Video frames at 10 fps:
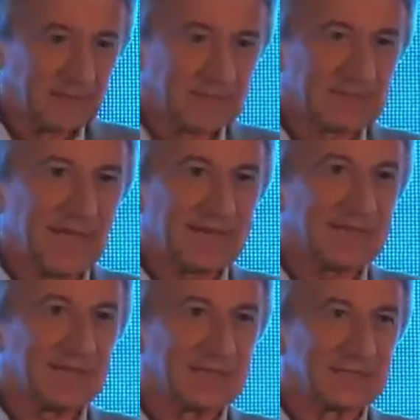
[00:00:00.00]
The
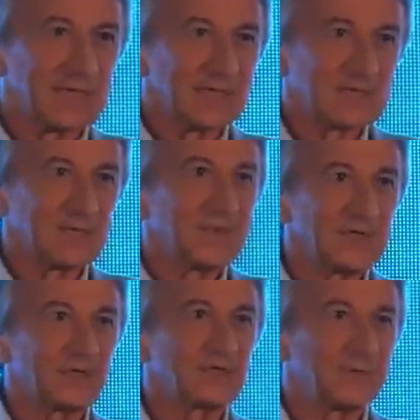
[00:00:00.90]
second is some
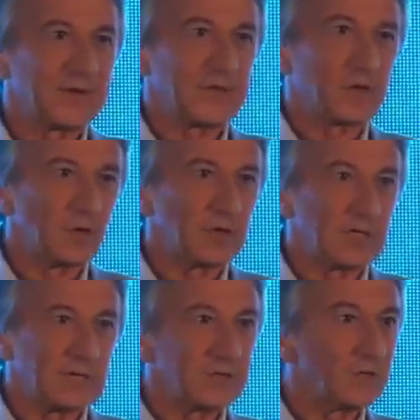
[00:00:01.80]
issues about the
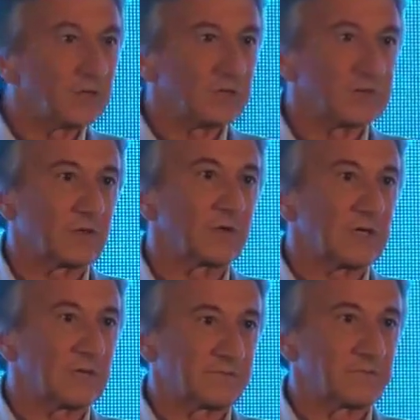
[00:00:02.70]
cookie and the use of the
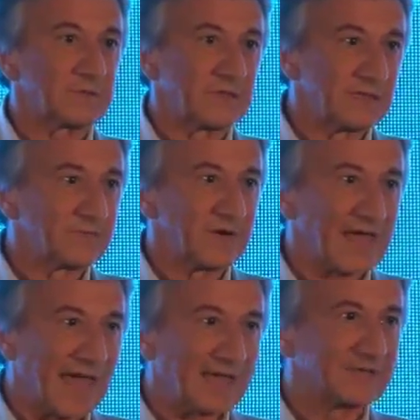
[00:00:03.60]
cookie for
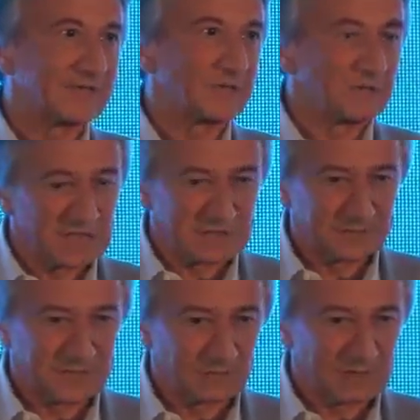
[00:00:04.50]
delivering ads that you need to
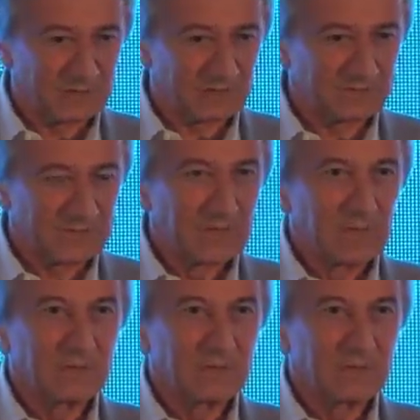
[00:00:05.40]
be aware of.